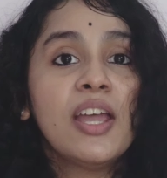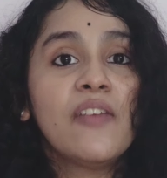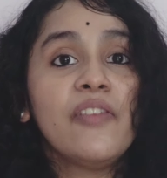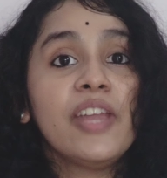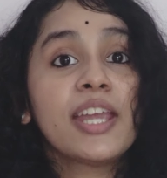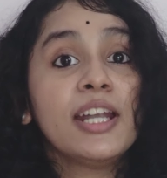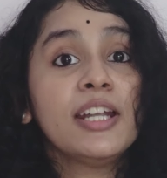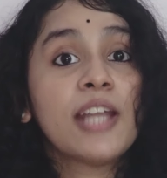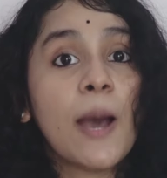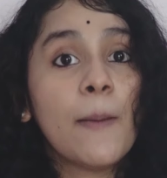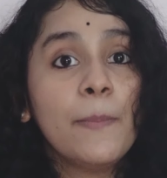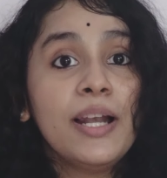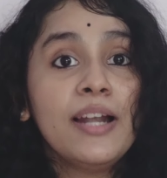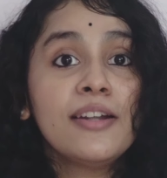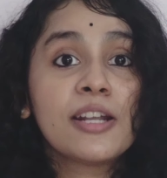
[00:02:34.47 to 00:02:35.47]
we can
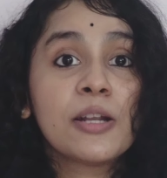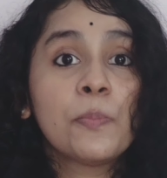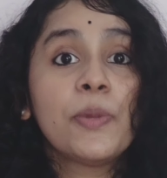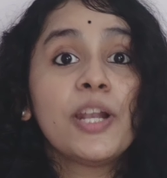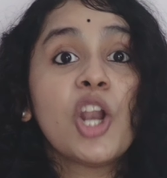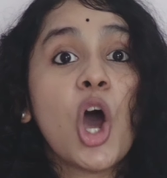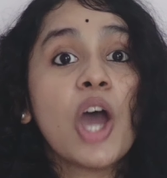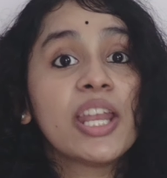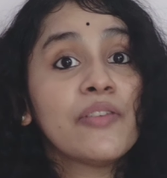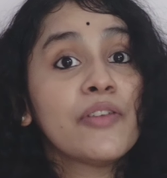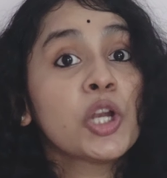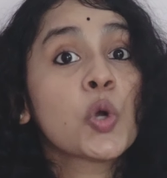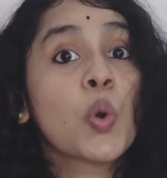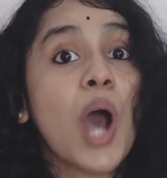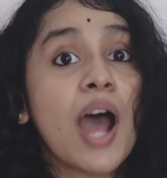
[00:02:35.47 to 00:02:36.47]
double, triple or even
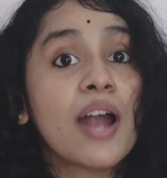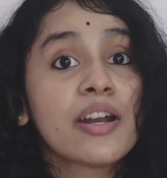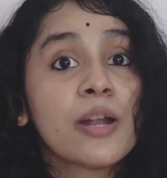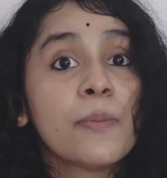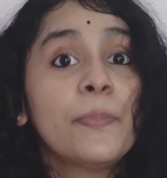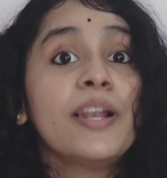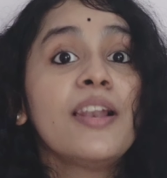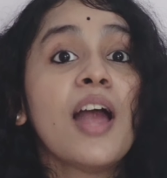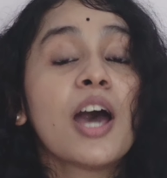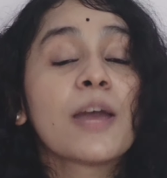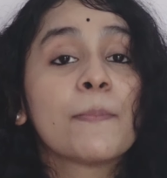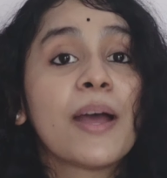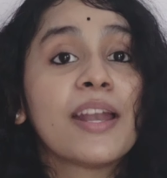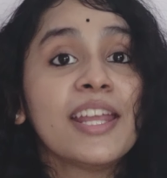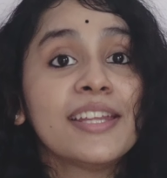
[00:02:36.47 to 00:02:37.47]
quadruple our
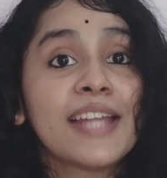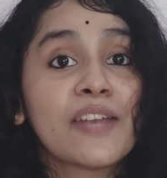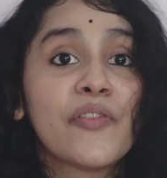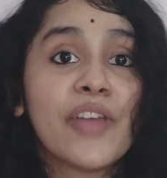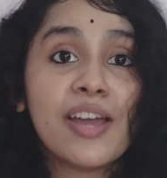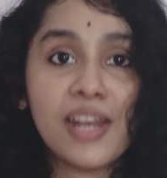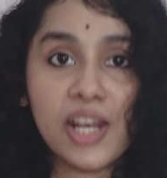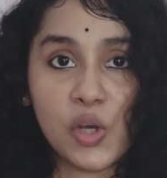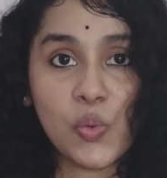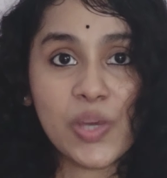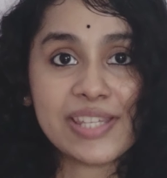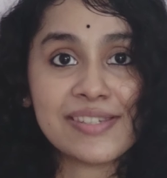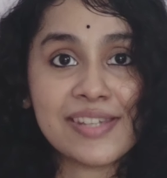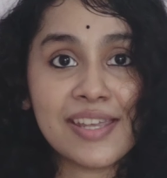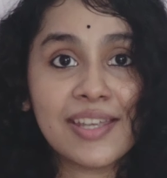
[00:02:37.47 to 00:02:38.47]
money that we are
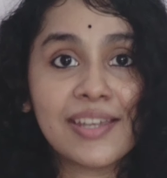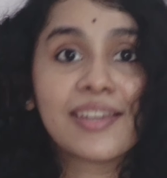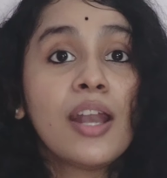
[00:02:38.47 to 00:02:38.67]
investing.